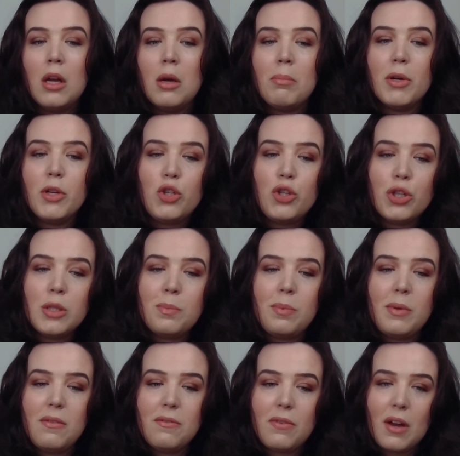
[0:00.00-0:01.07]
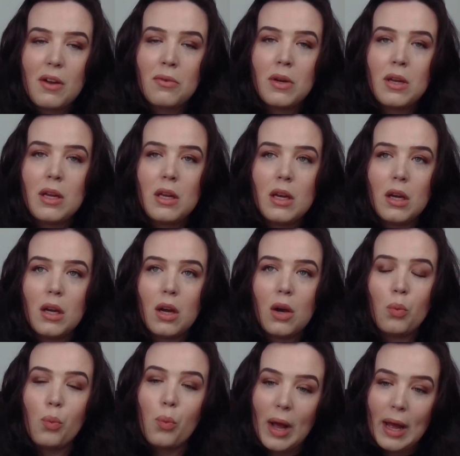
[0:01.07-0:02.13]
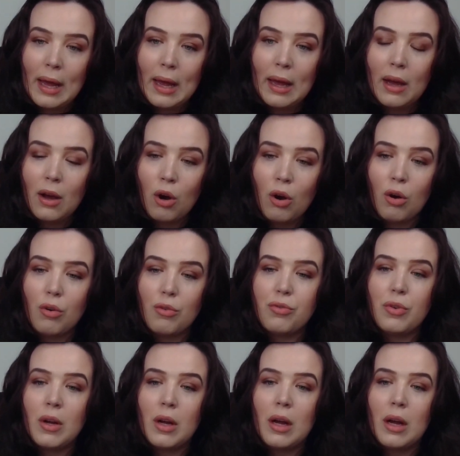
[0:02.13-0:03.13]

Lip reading: But just be very aware of,